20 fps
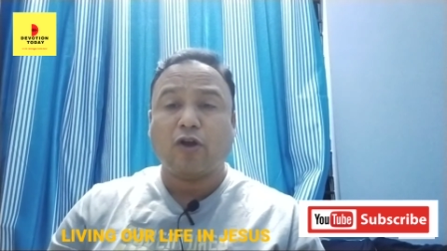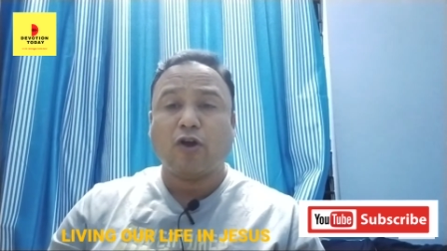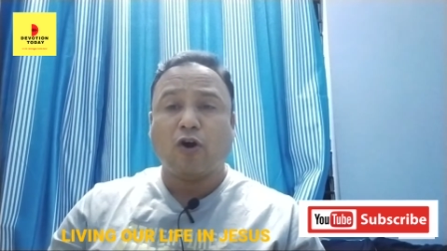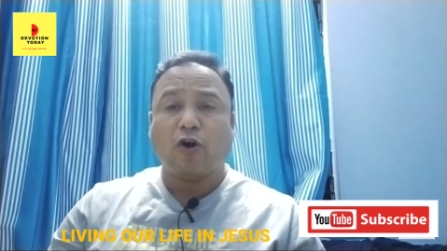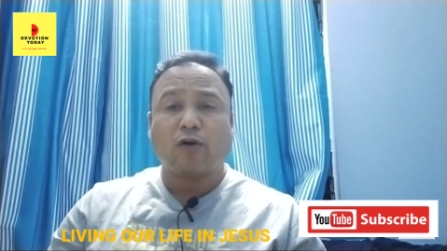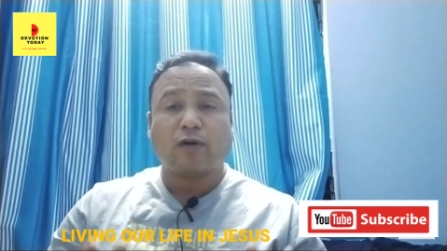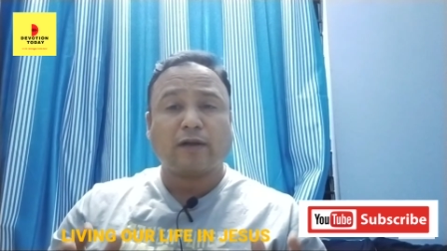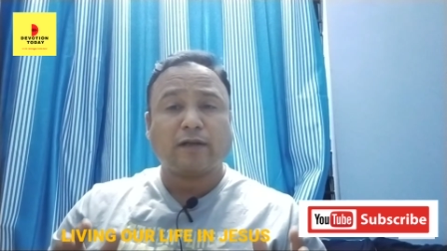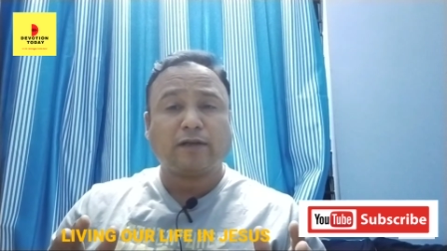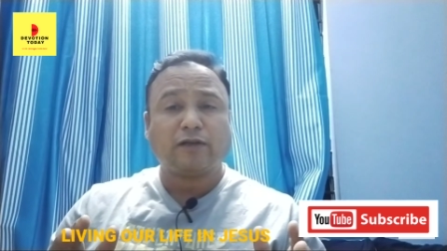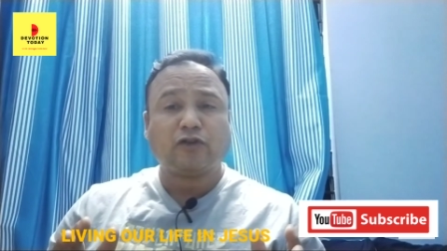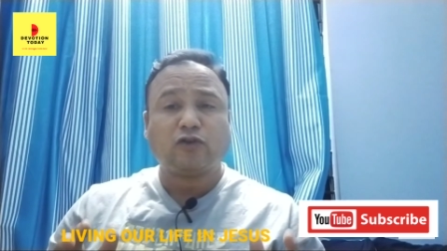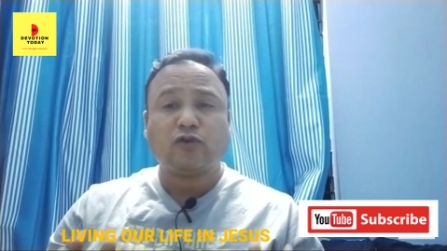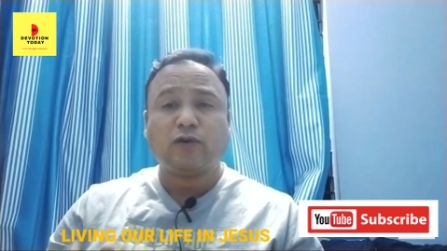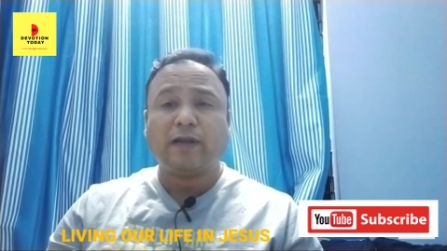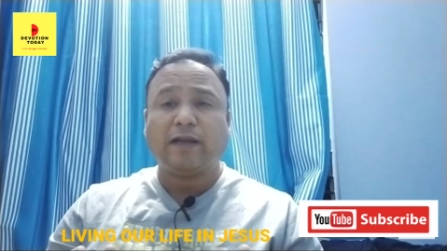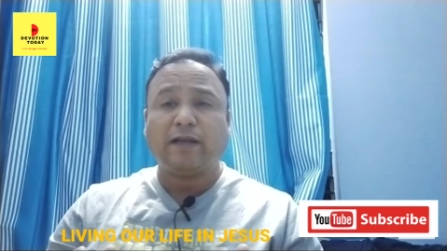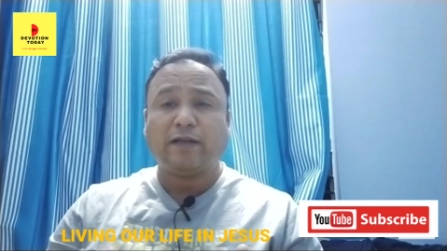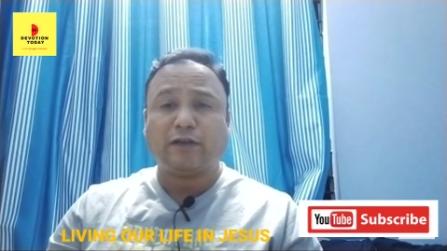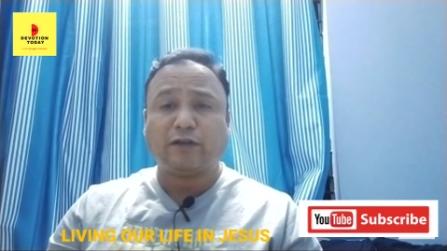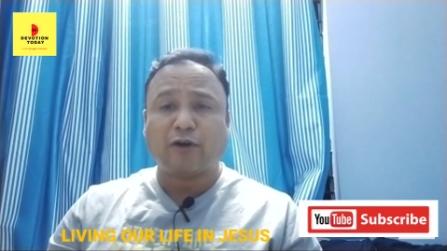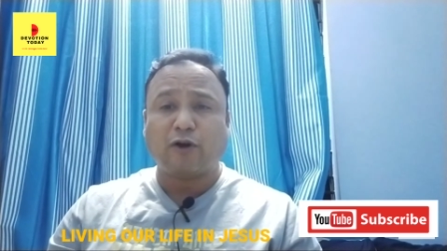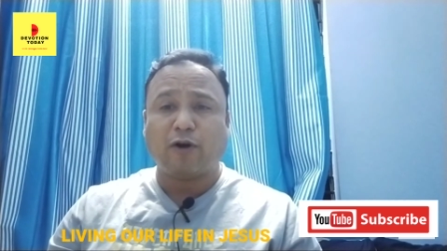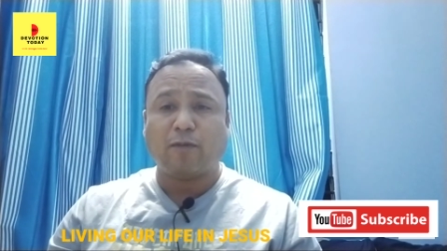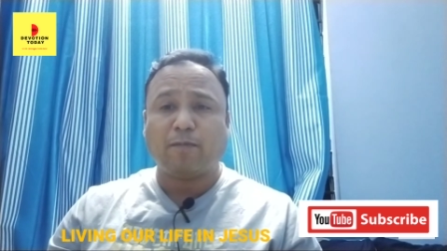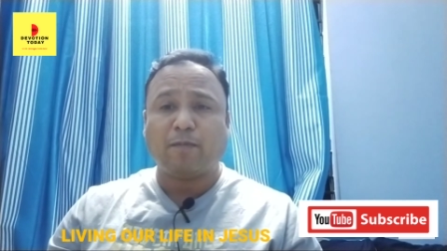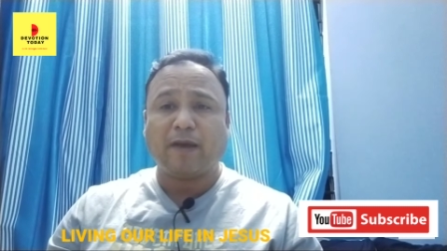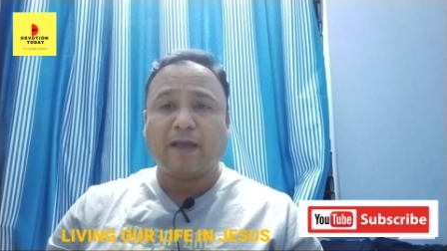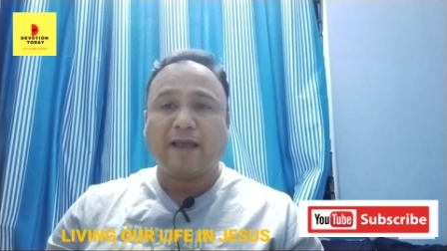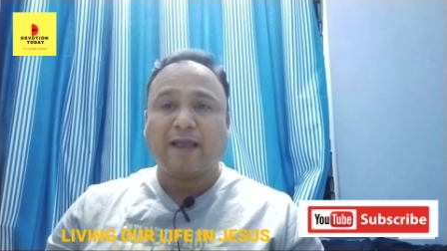or a tree
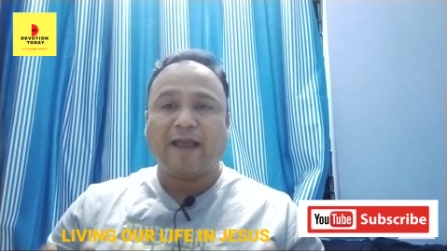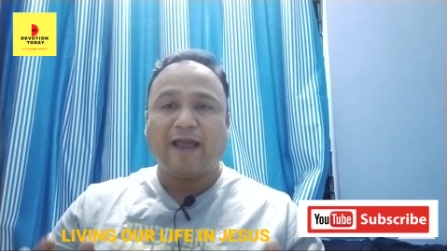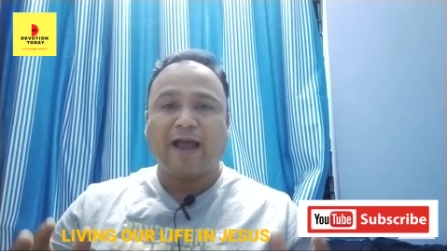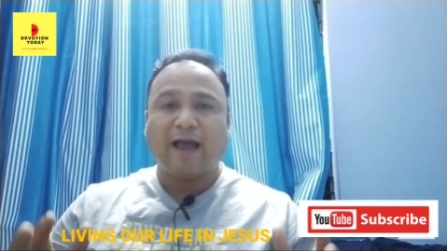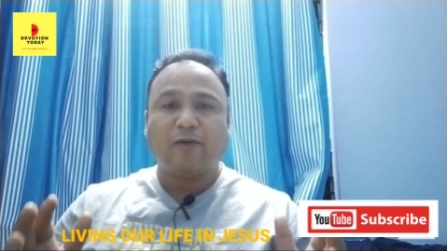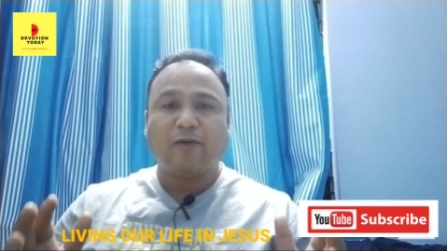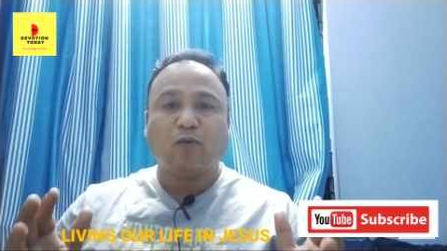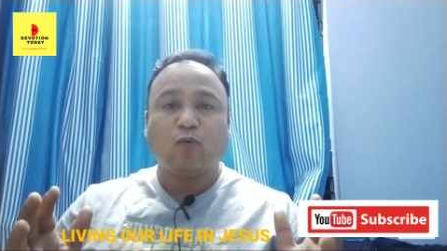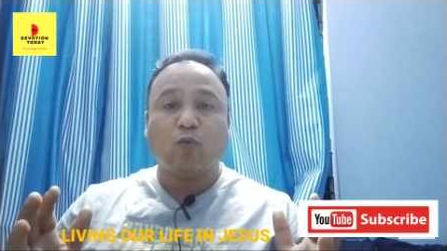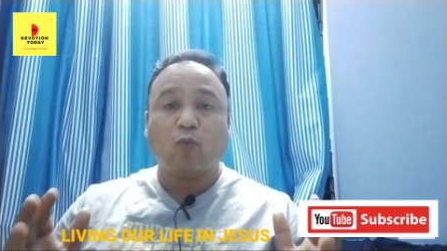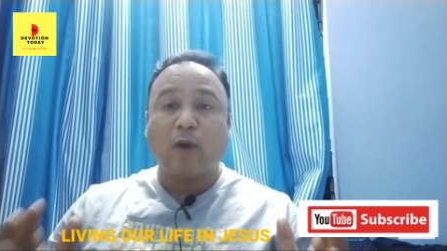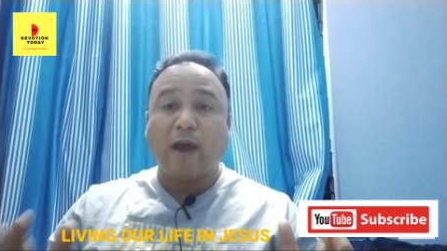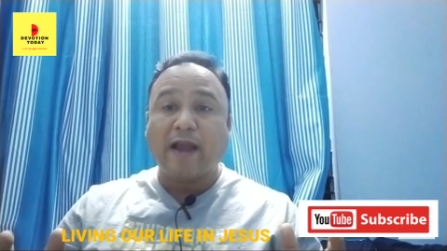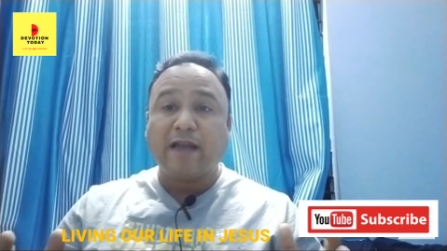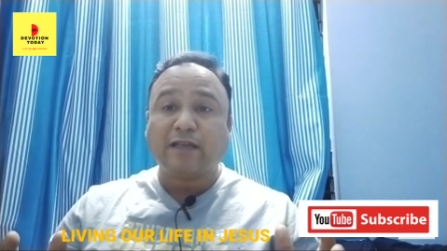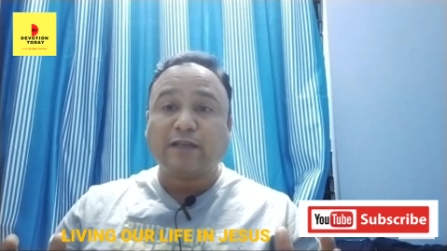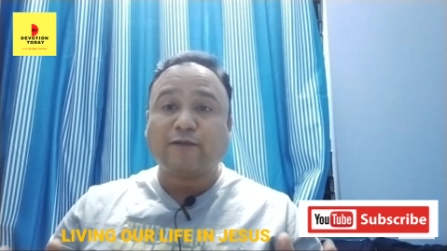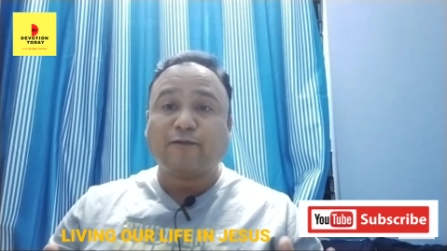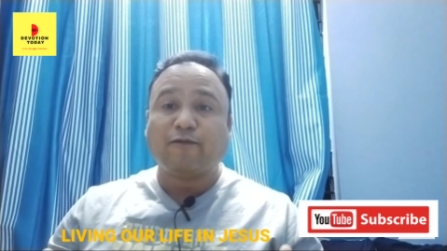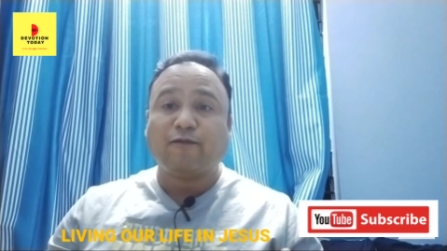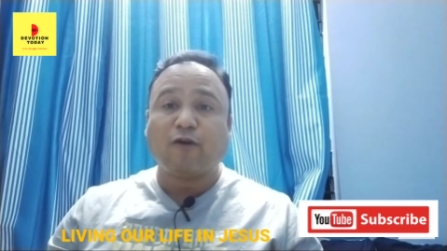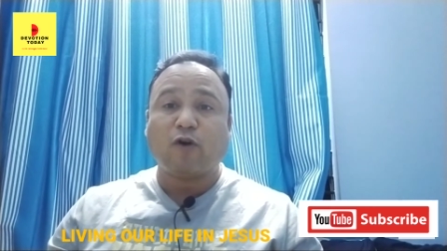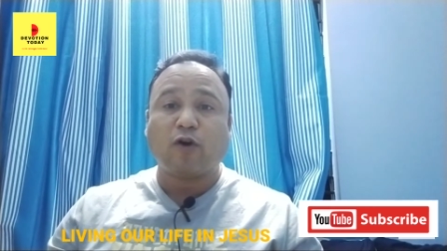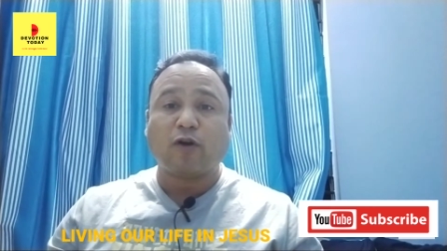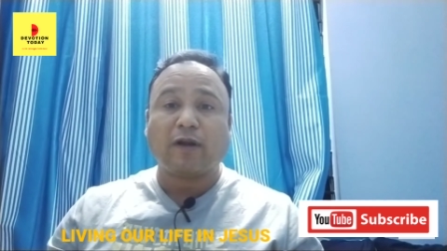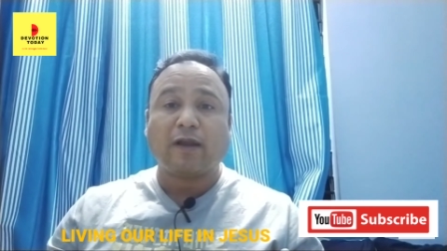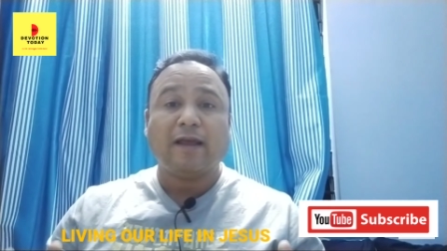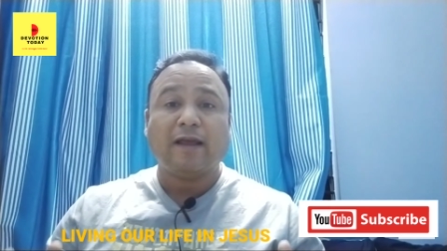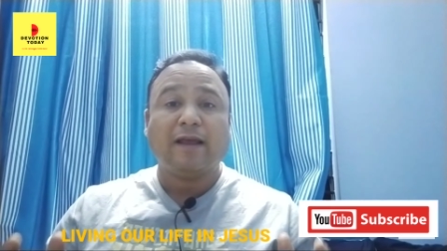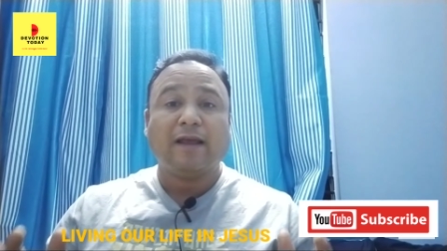top and waits
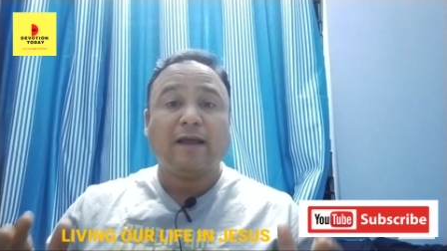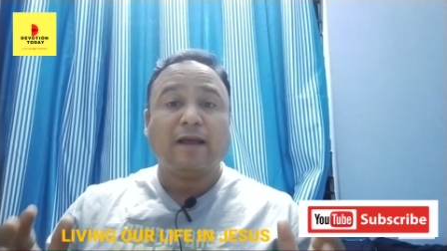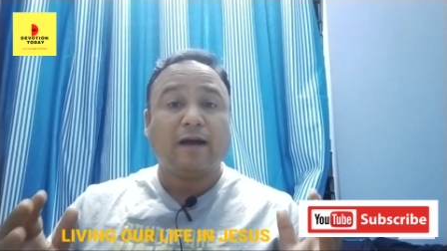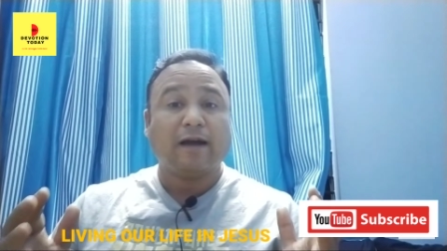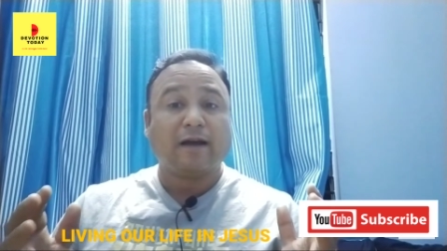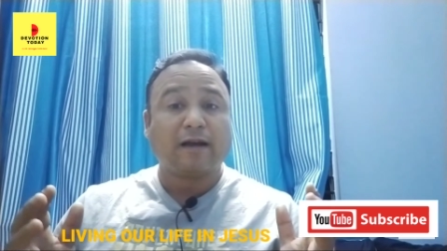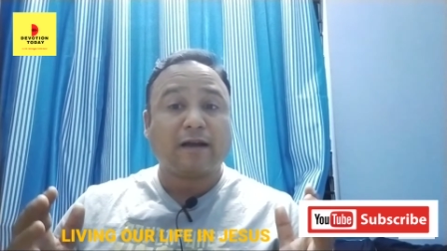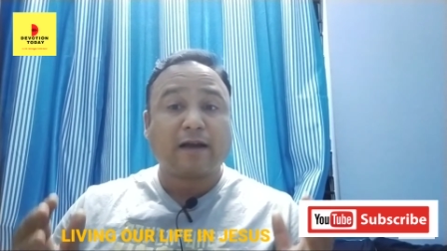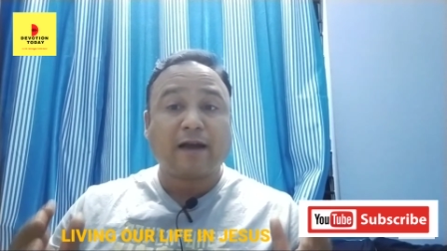for a